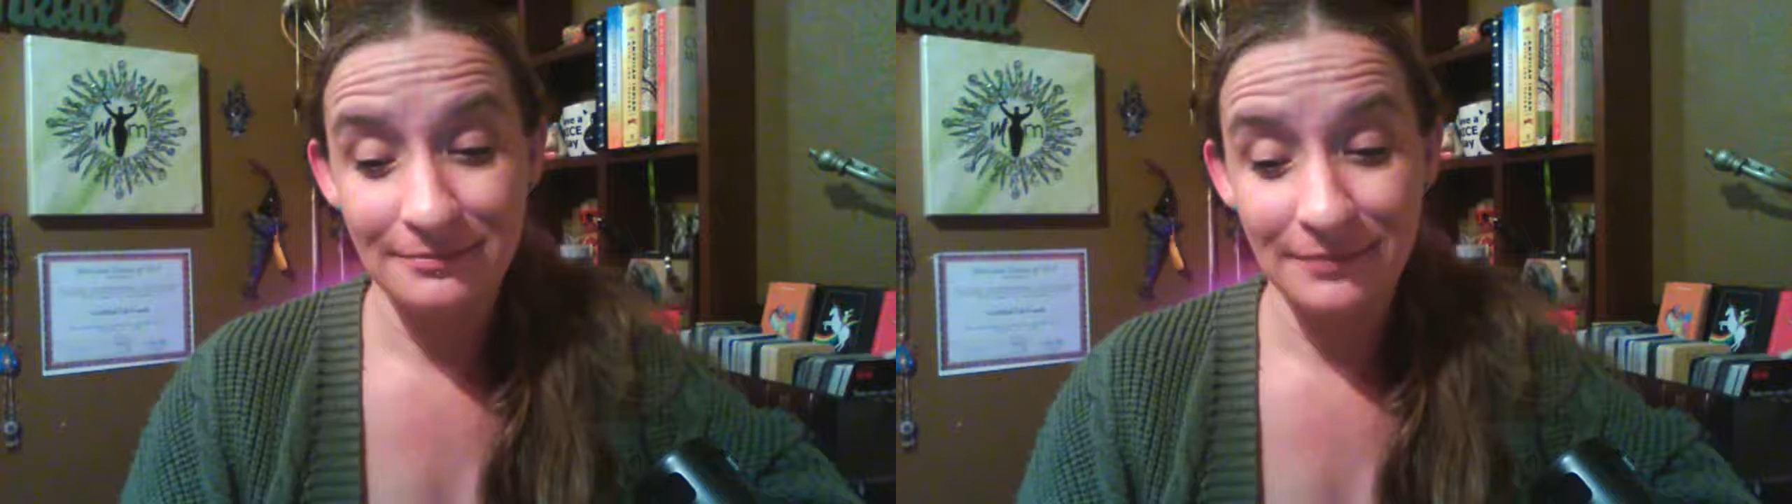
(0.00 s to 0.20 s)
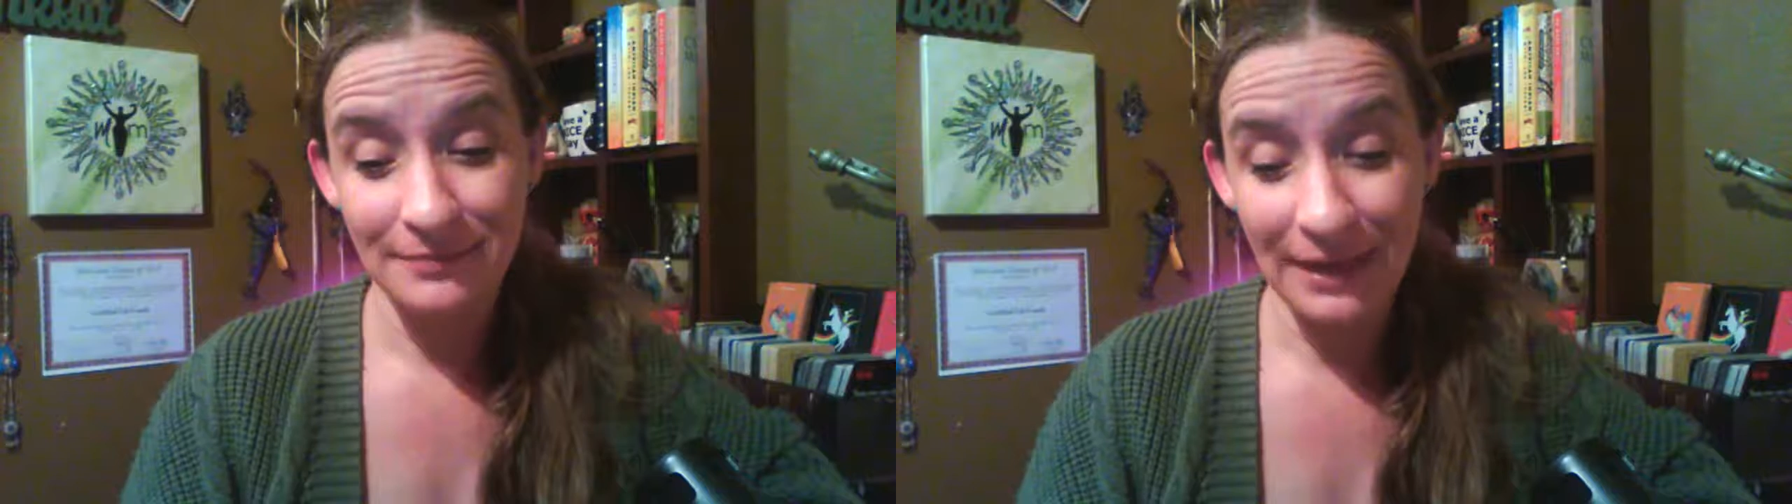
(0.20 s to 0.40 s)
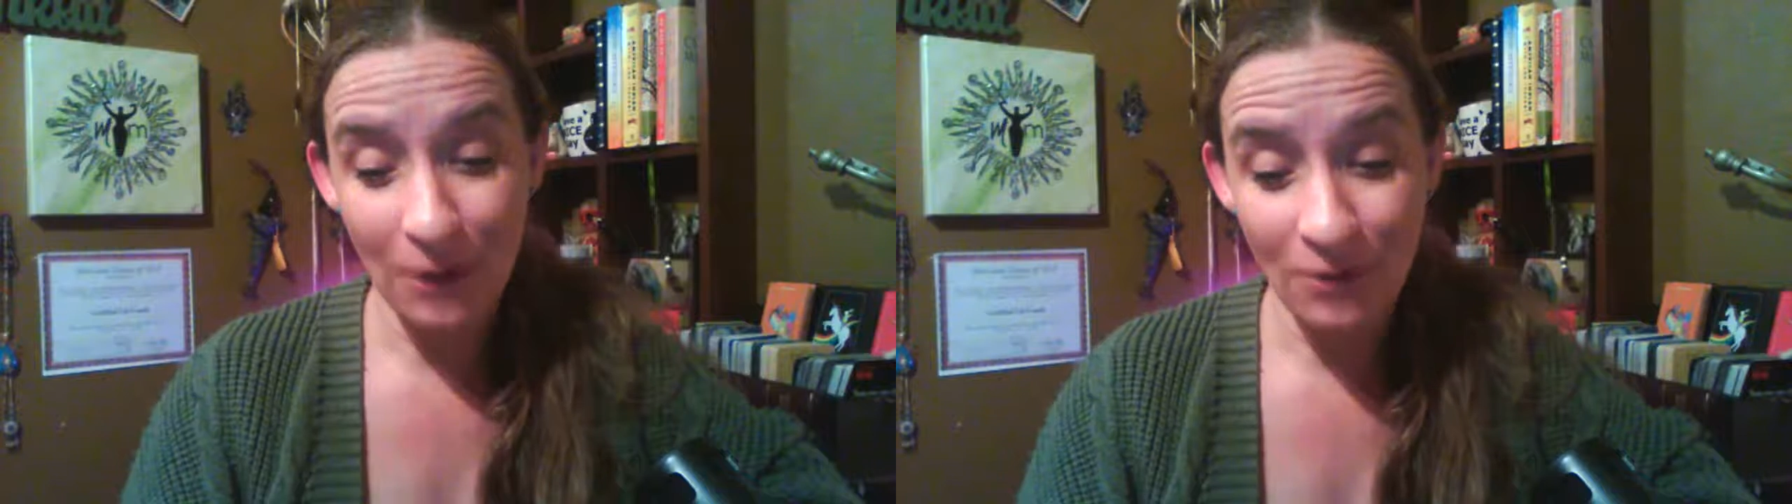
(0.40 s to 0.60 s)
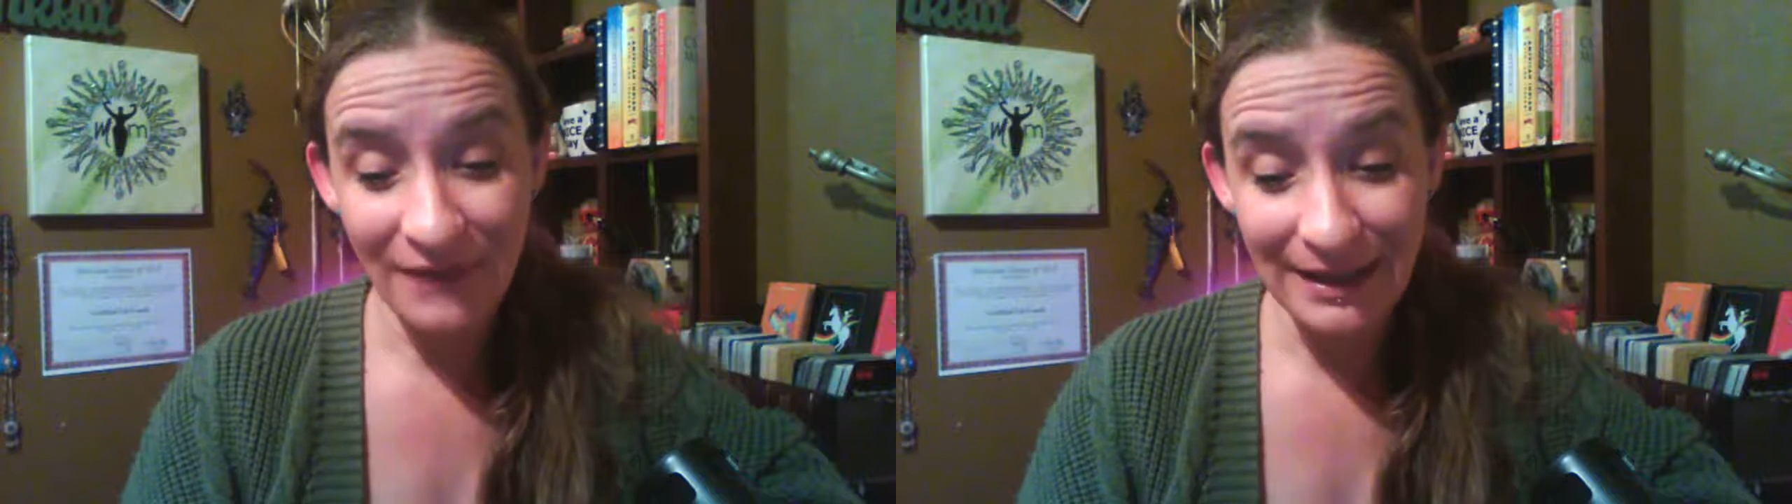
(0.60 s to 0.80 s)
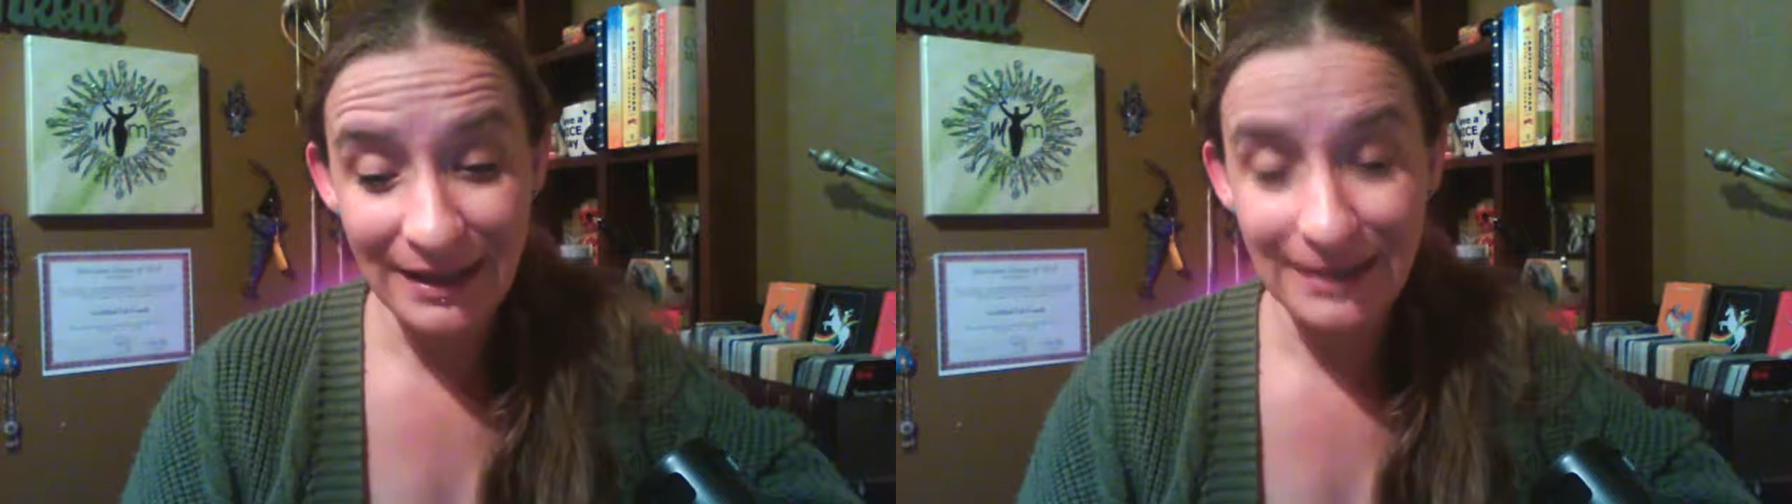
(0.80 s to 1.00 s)
Let go of
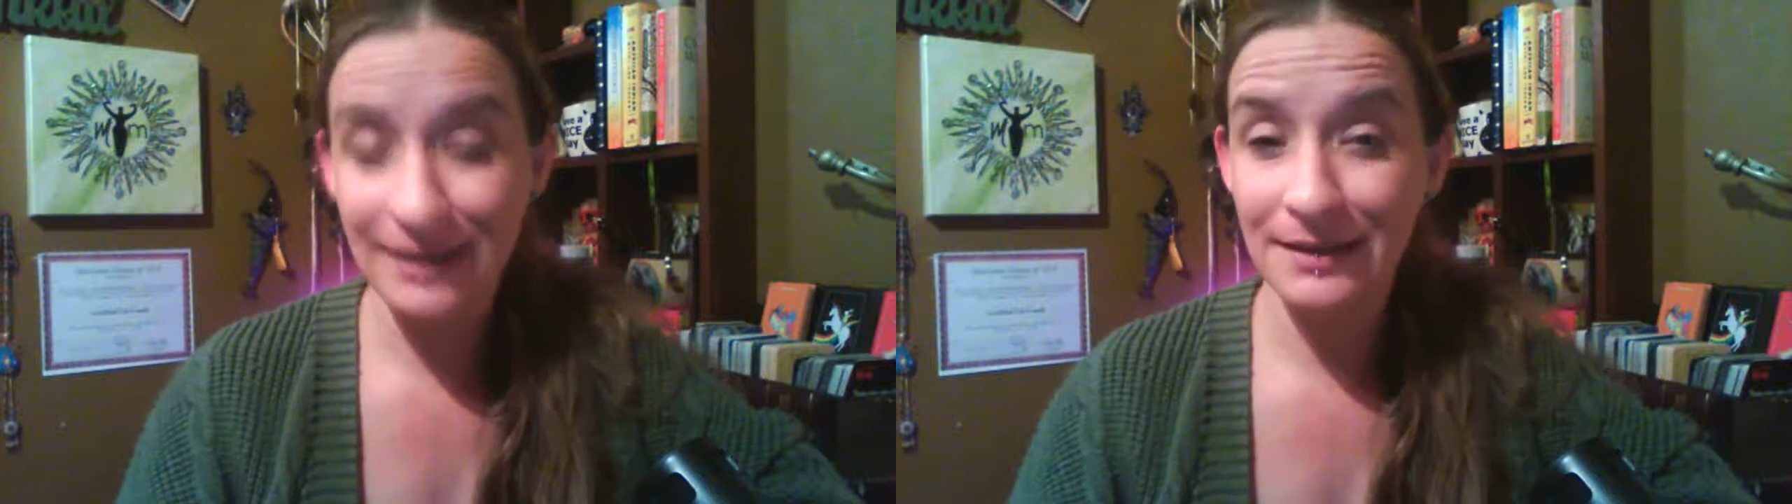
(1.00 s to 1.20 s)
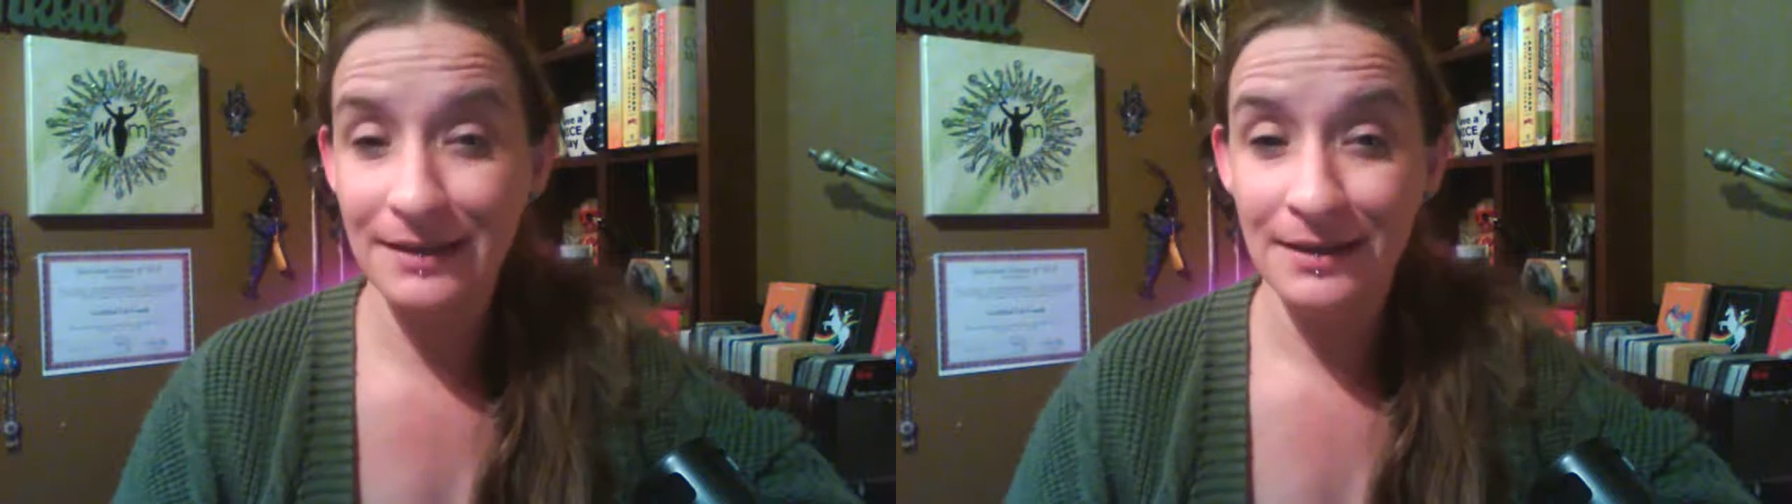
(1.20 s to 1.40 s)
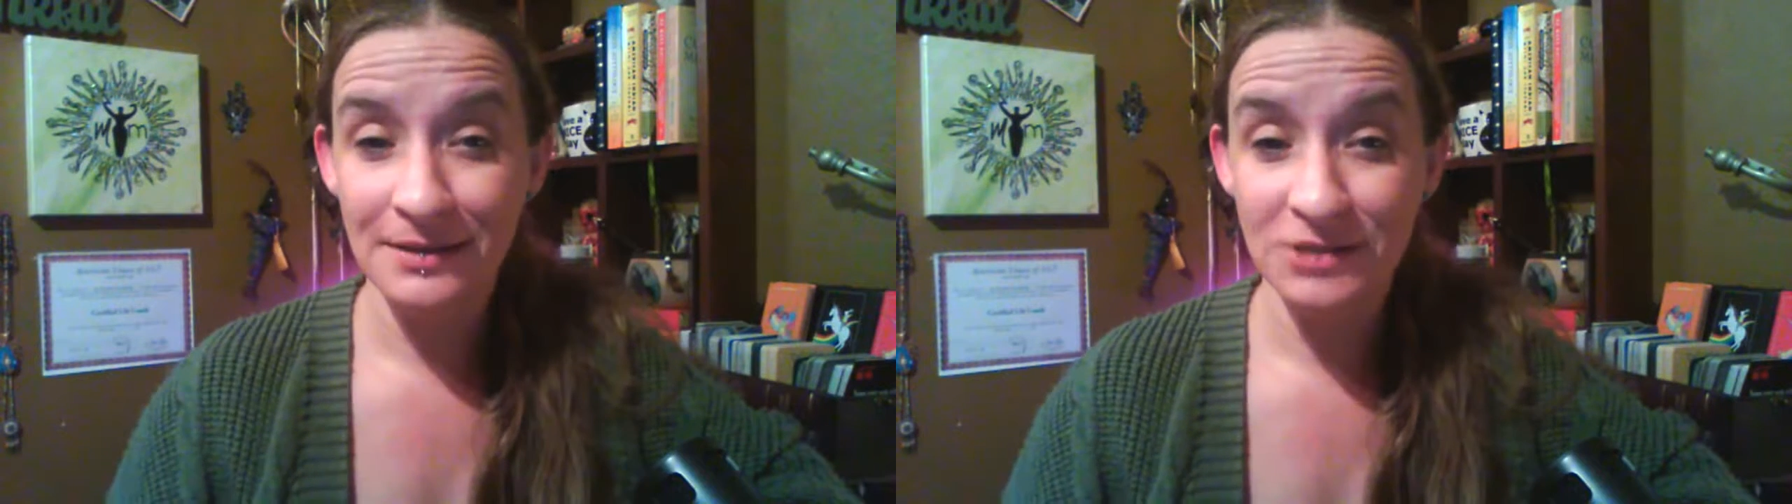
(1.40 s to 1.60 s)
any need